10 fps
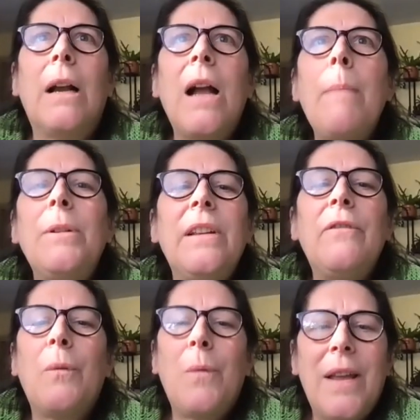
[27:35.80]
a couple
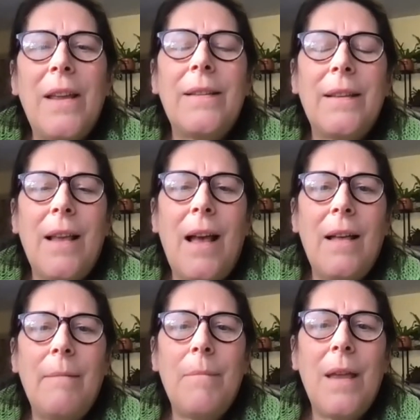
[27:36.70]
different ways
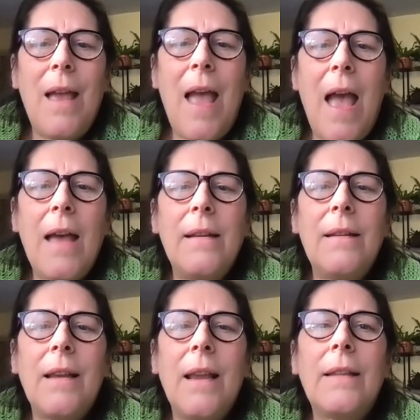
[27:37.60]
um,
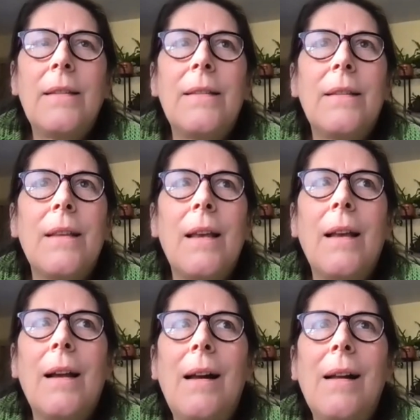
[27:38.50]
and it's
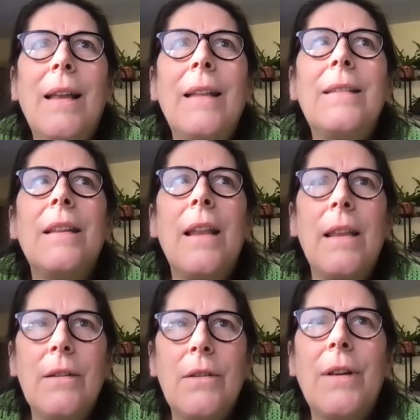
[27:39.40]
it's an
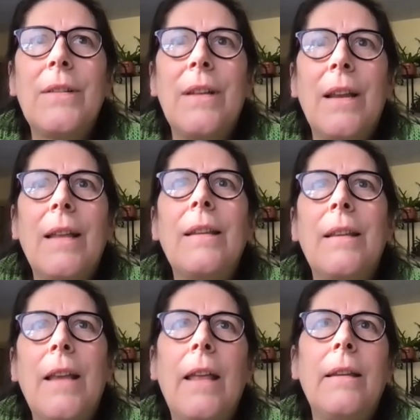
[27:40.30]
interesting eh,
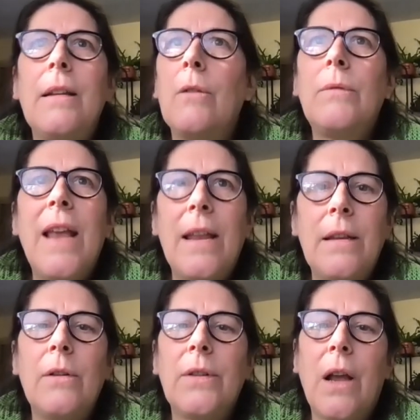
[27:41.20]
eh, you know 10
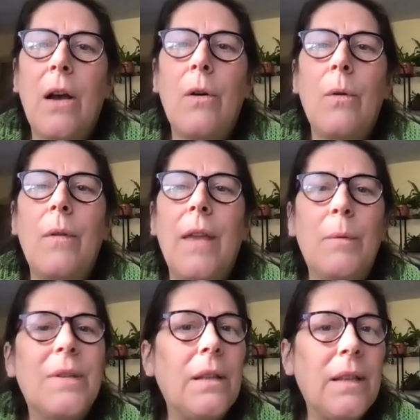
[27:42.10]
years ago it
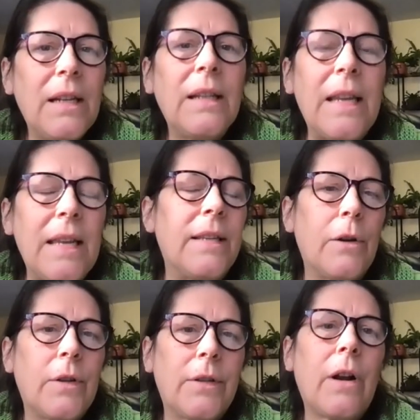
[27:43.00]
was a little
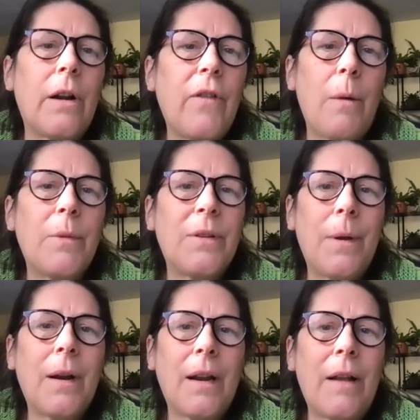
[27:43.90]
easier to start a farmers
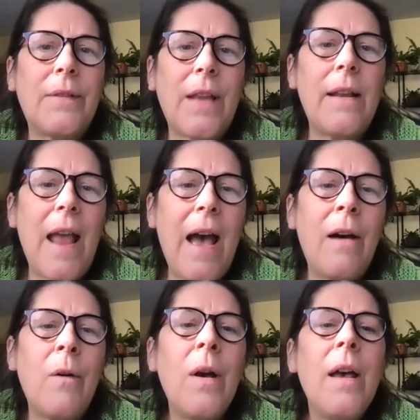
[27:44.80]
market i would say
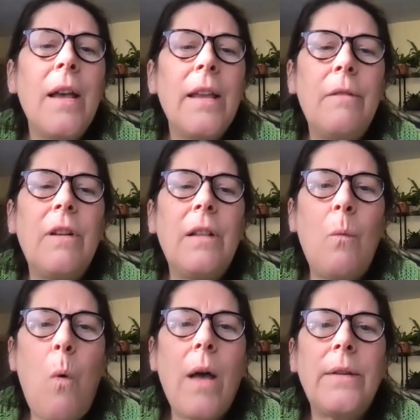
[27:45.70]
now you really
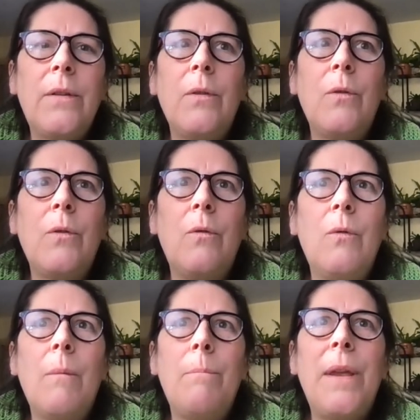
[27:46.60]
want
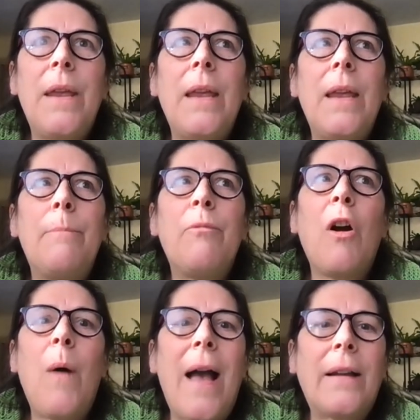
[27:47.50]
to be
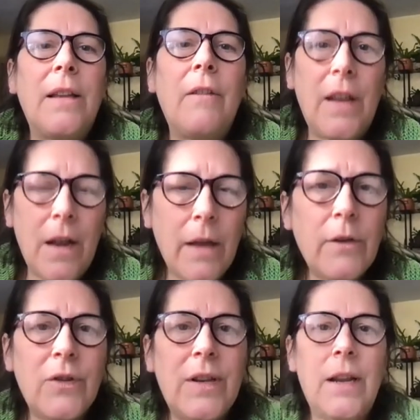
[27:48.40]
proactive in
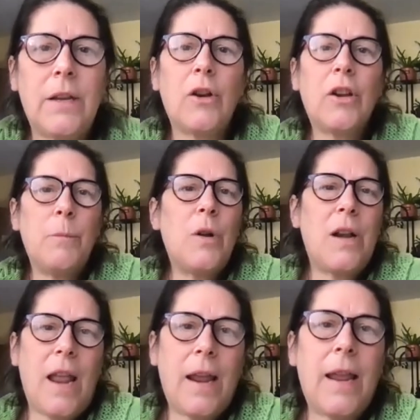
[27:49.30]
understanding your
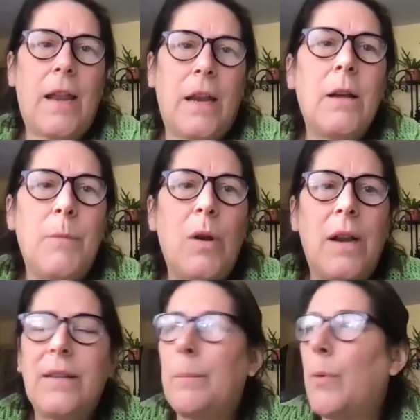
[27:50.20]
community and getting
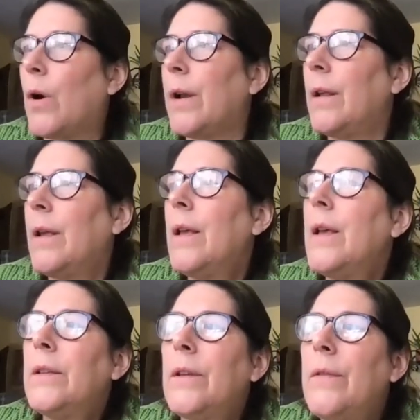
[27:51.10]
community support
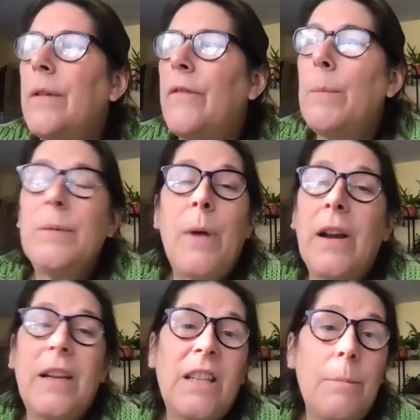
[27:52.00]
so the farmers
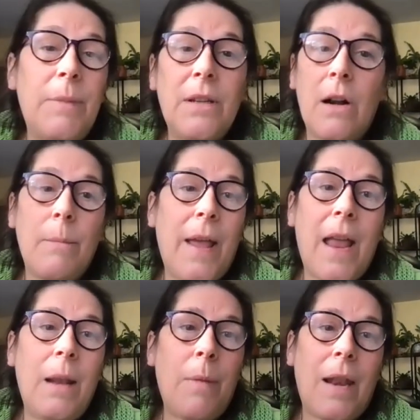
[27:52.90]
markets can be started by
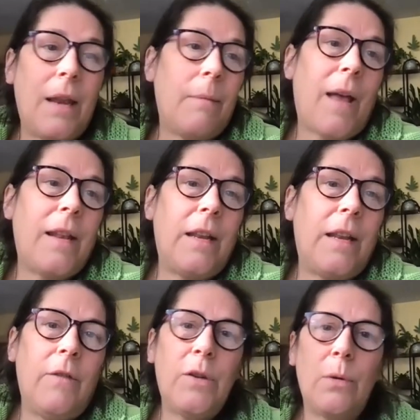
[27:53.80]
anybody by an
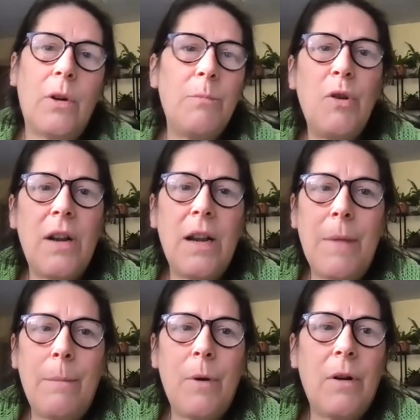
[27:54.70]
individual community
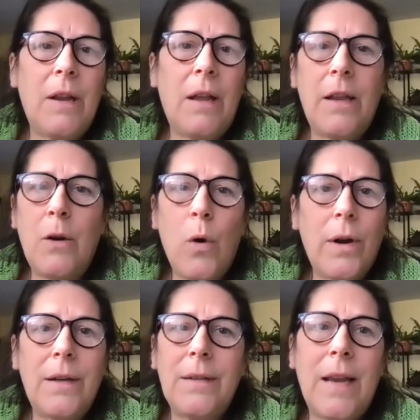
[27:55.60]
member an
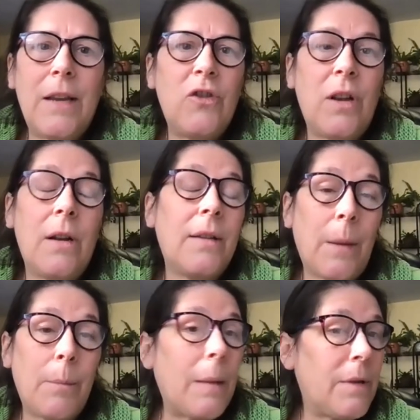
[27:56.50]
organization
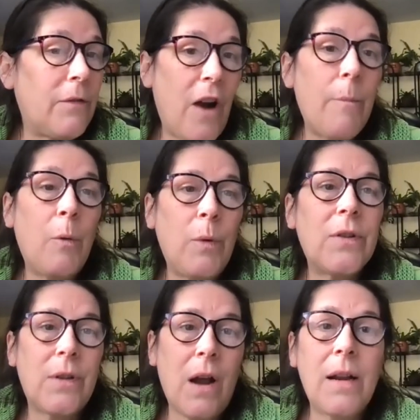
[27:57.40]
sometimes a farmer will
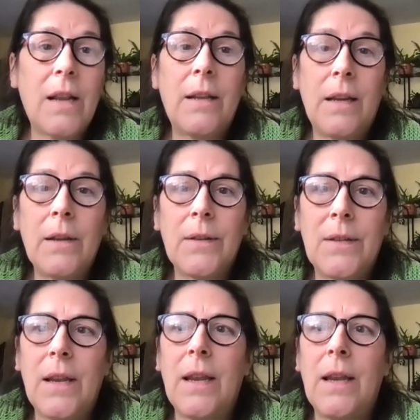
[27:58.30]
start it he'll
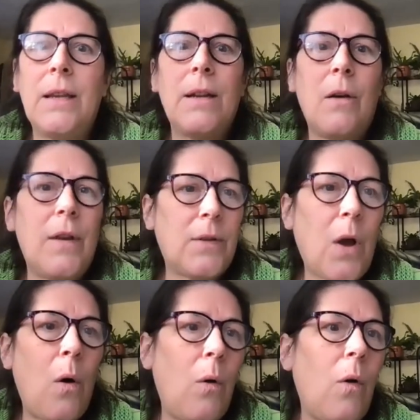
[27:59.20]
see you know there's a
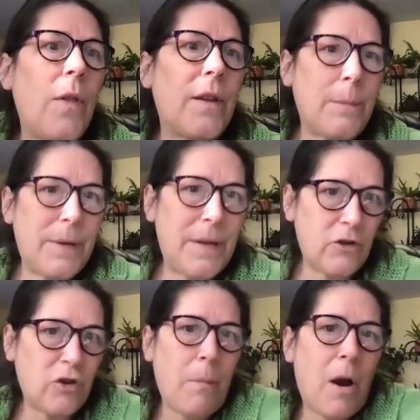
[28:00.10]
hole there's a
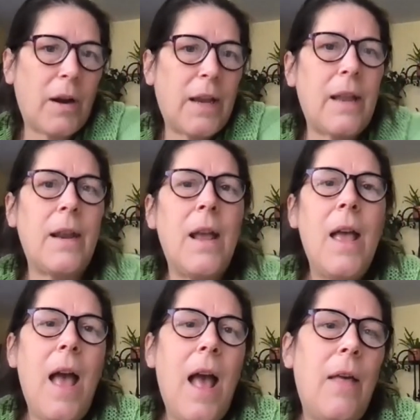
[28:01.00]
potential market
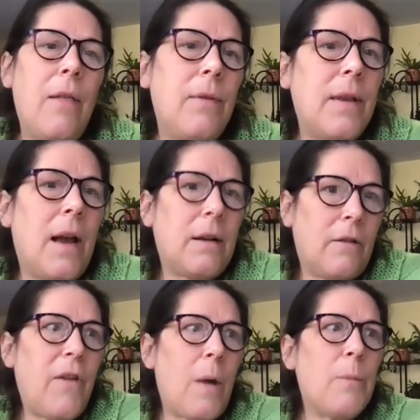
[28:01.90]
and a
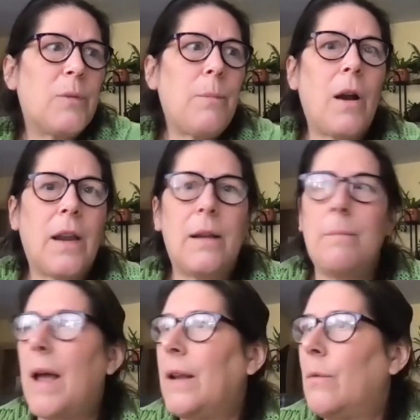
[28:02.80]
farmers market
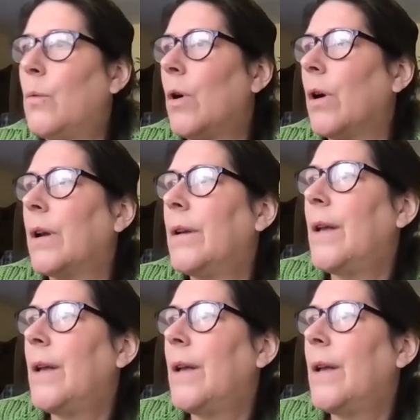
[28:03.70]
might work